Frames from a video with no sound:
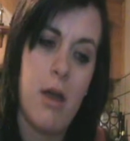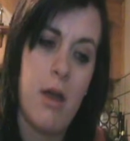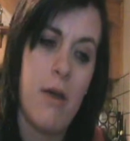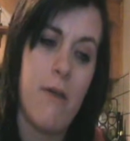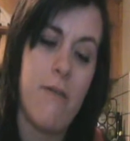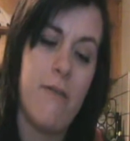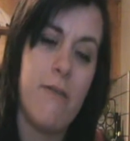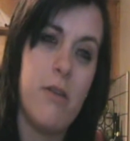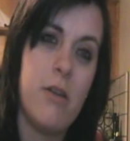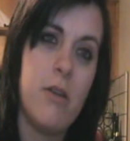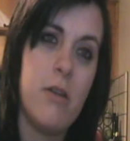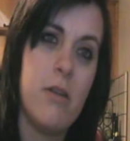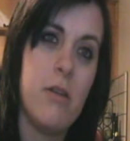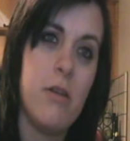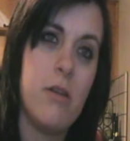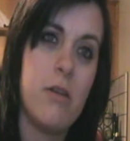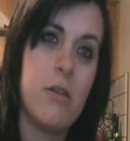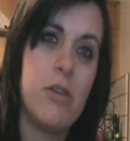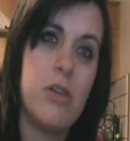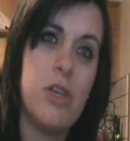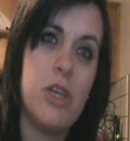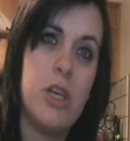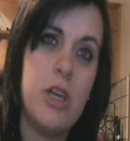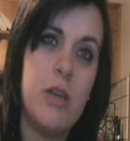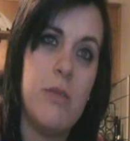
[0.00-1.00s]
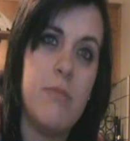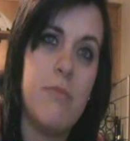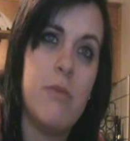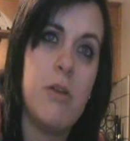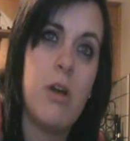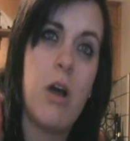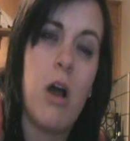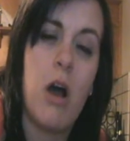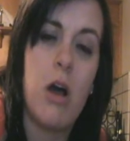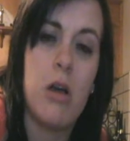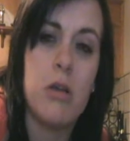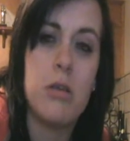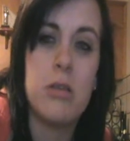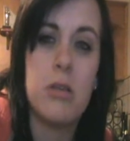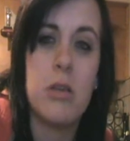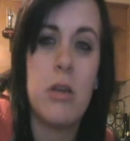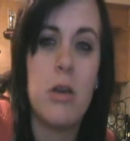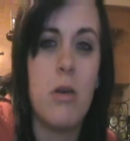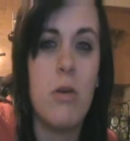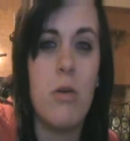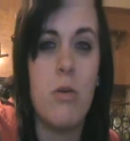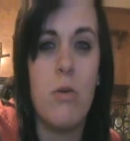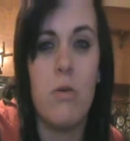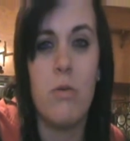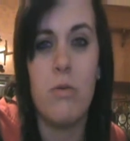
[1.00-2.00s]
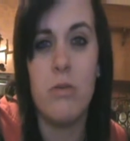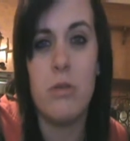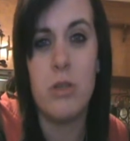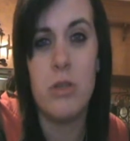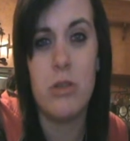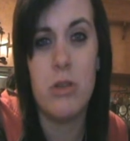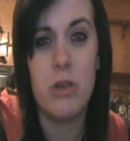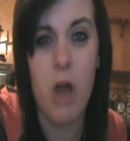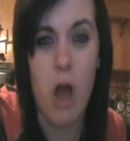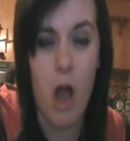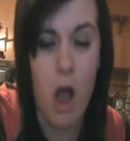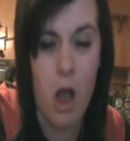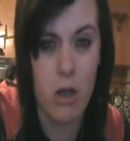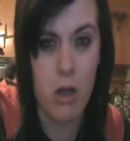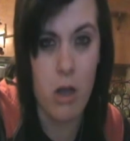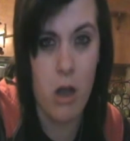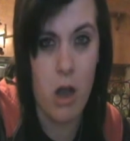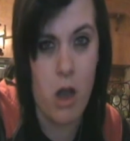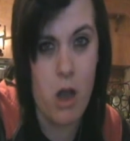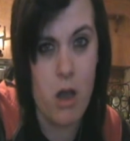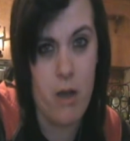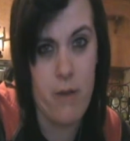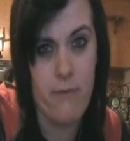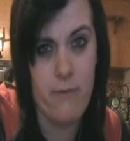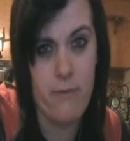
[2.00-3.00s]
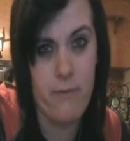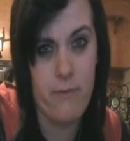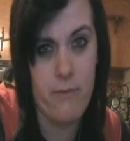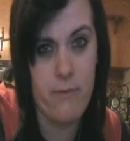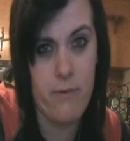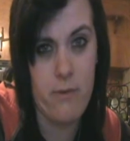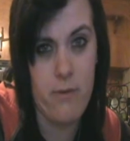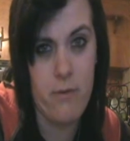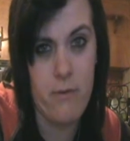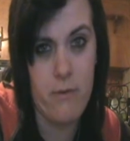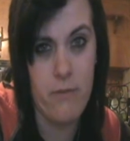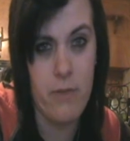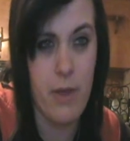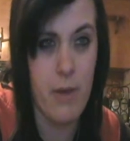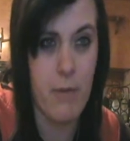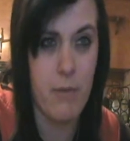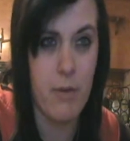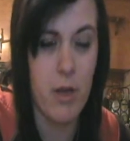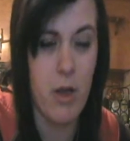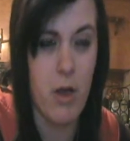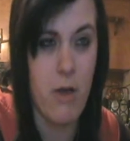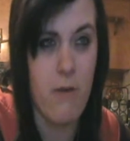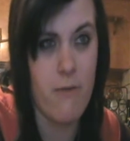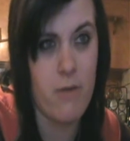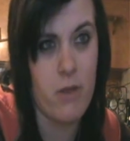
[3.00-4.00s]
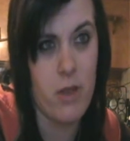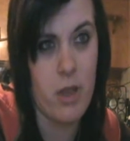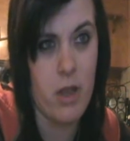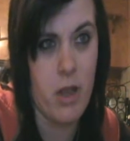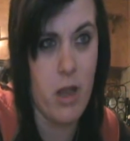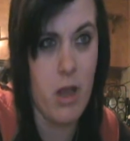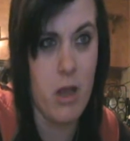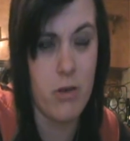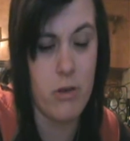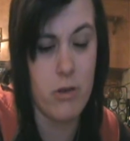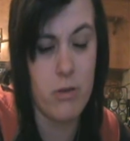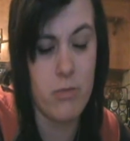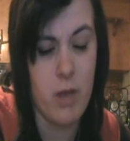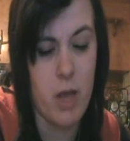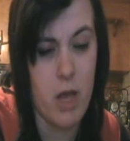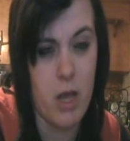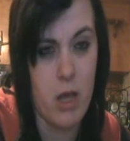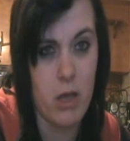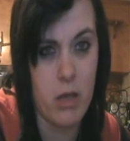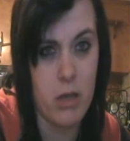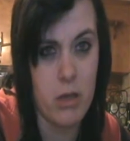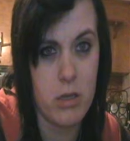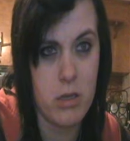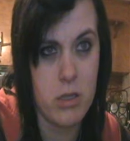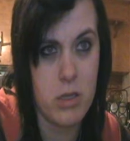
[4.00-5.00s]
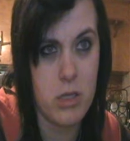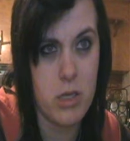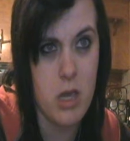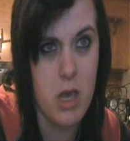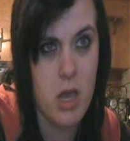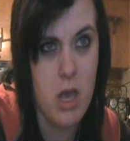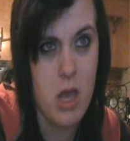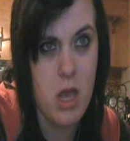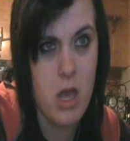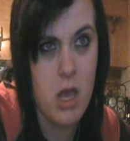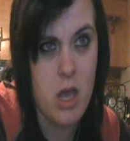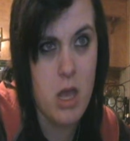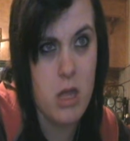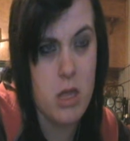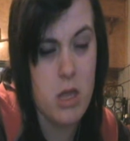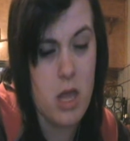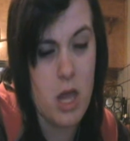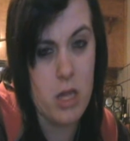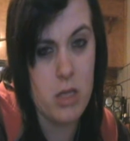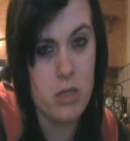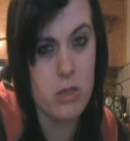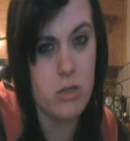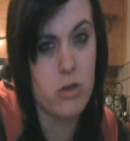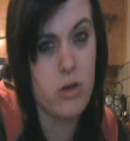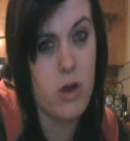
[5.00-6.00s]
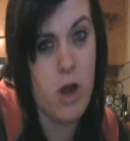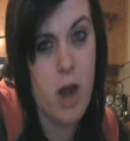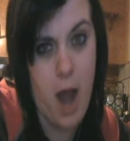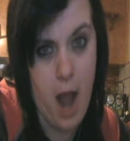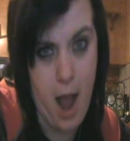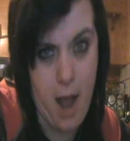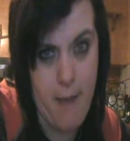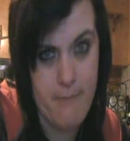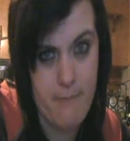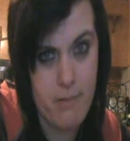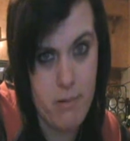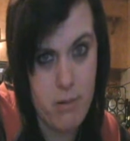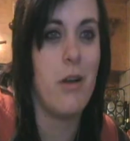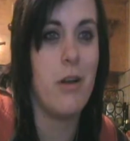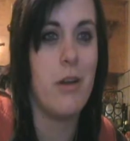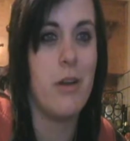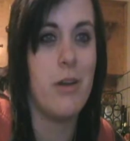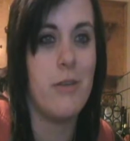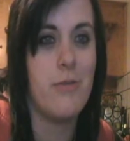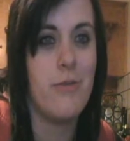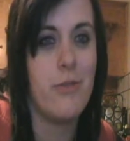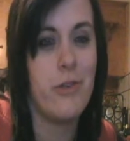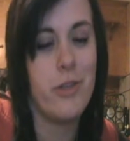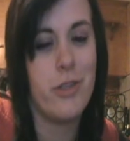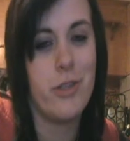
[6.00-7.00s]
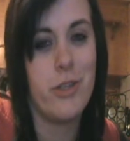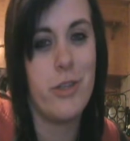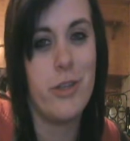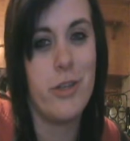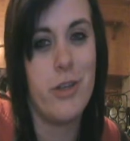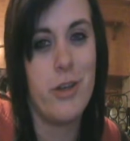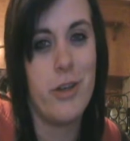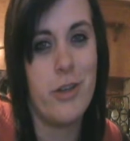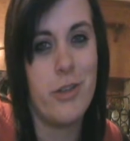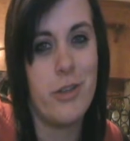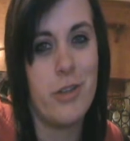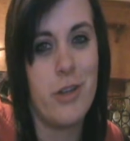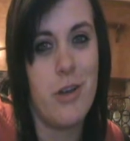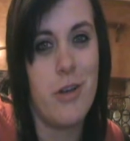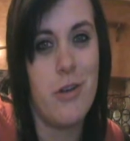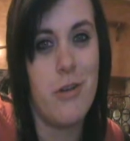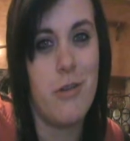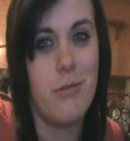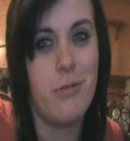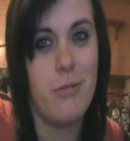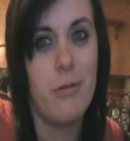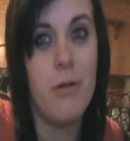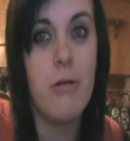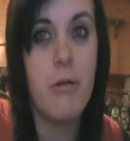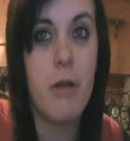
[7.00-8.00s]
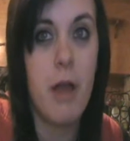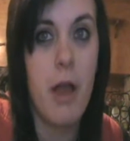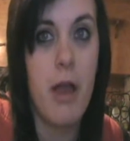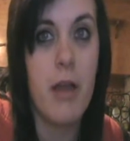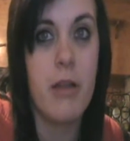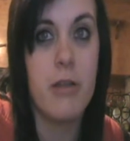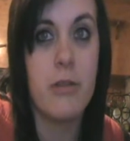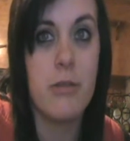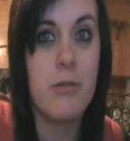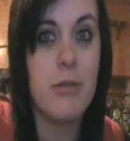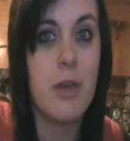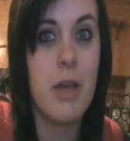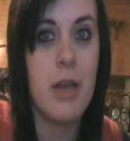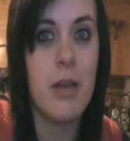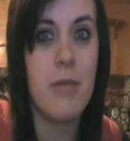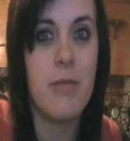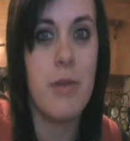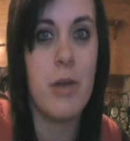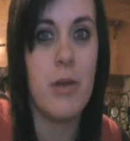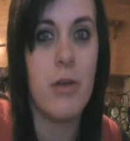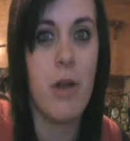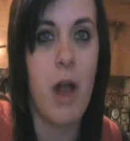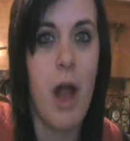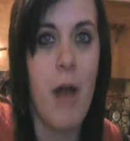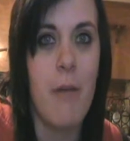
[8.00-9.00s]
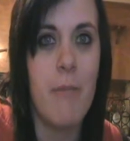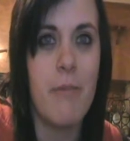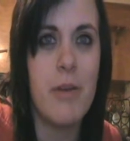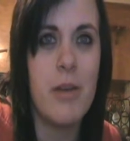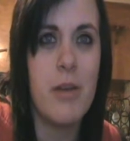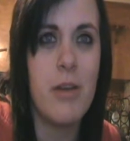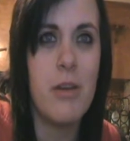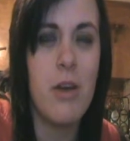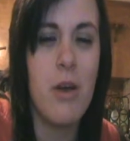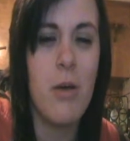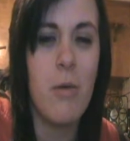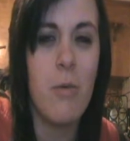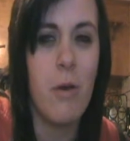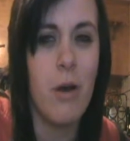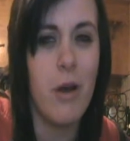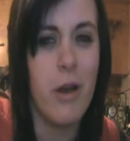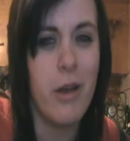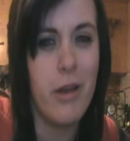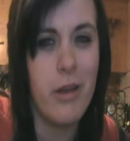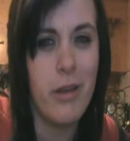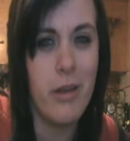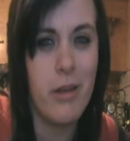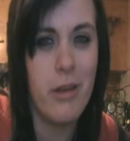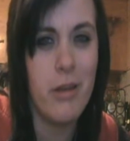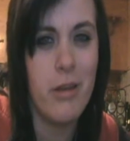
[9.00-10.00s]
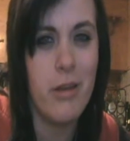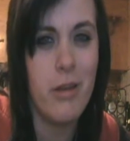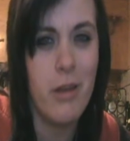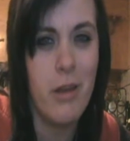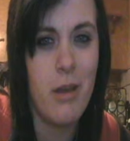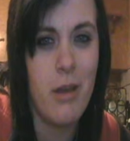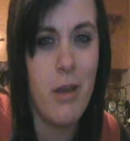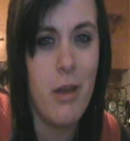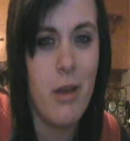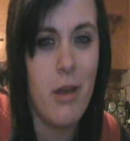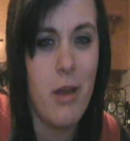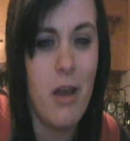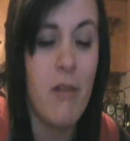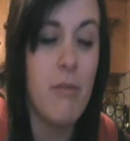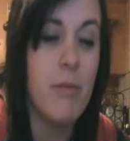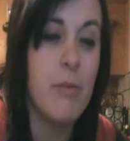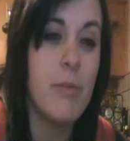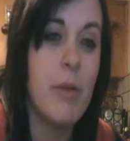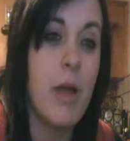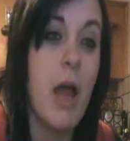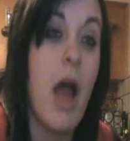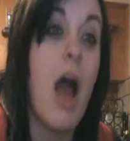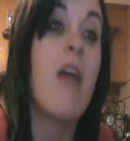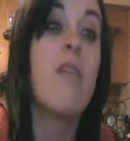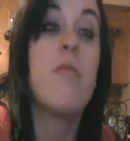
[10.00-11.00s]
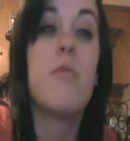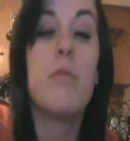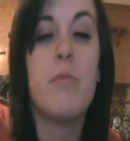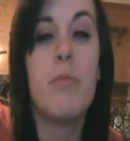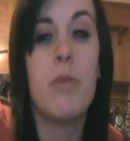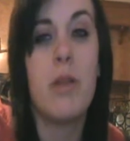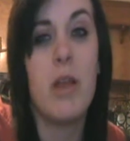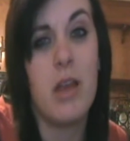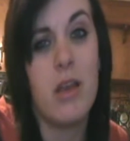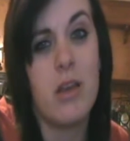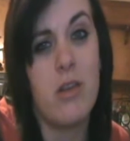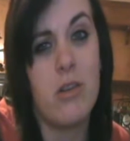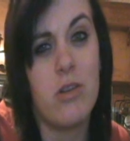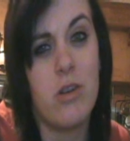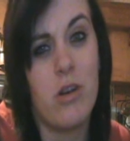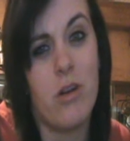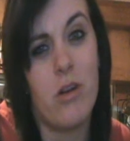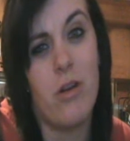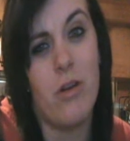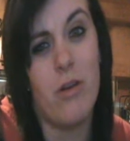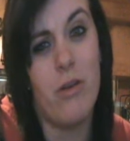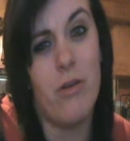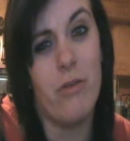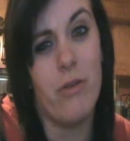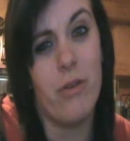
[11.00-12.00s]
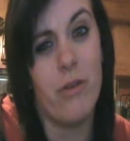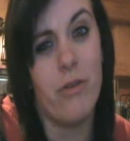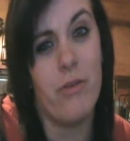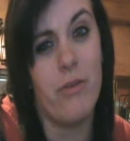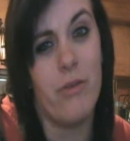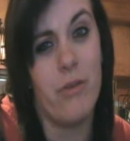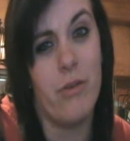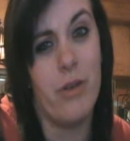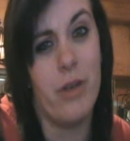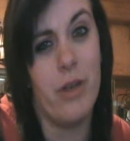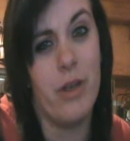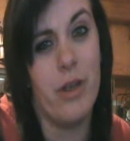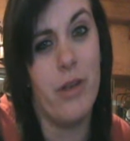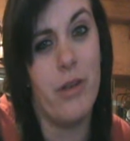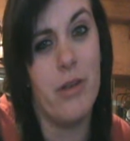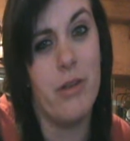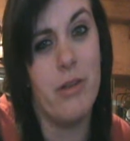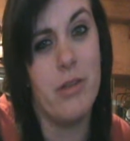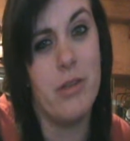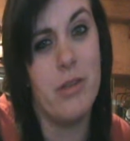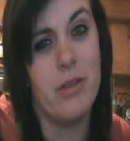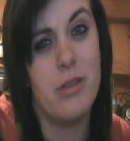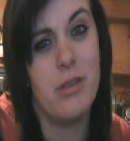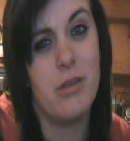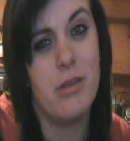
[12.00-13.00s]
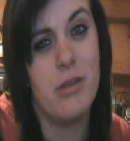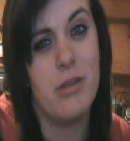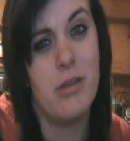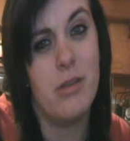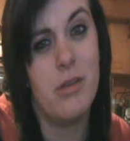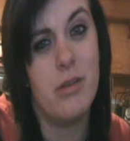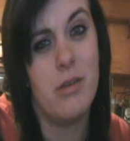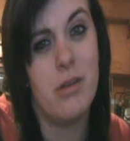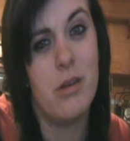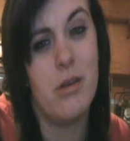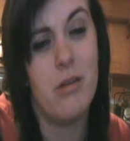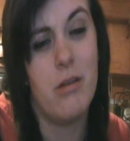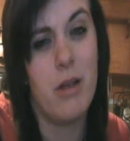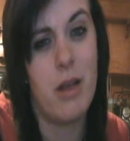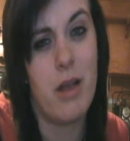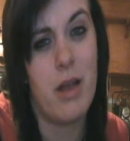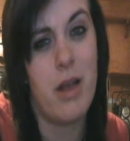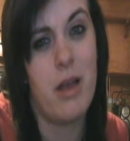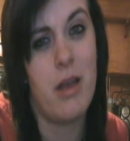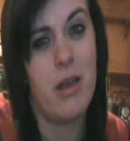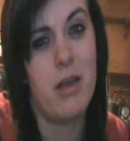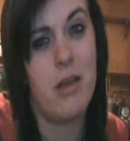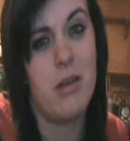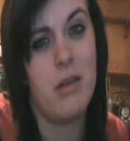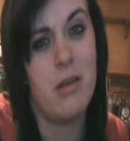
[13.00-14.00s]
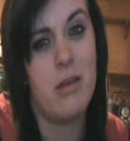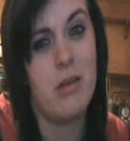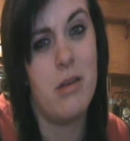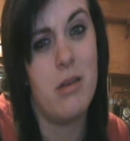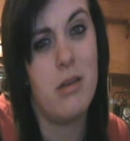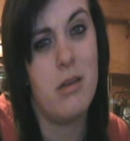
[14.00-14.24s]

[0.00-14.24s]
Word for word: a Fender cheap Costco knockoff that we got for like a hundred bucks. That's crap. As first guitars go, okay, it's okay to be crap. But you know what? I've been, play I've been playing guitar over four years. Alright.